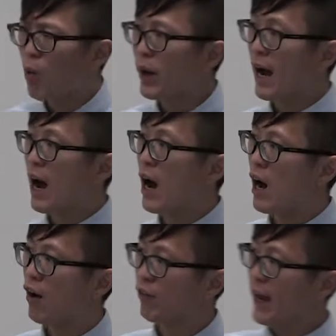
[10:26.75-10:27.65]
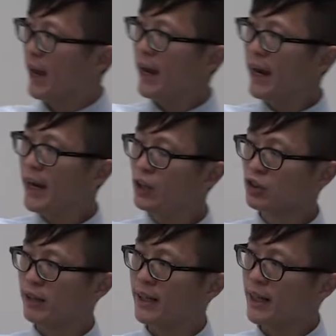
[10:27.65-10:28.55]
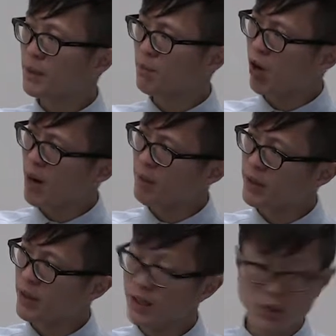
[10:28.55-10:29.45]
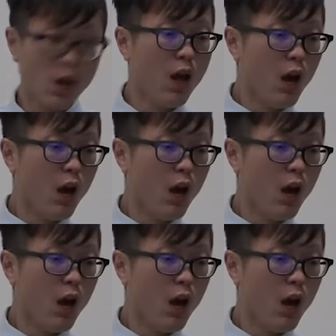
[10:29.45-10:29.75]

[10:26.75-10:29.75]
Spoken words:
we have age-related parameters,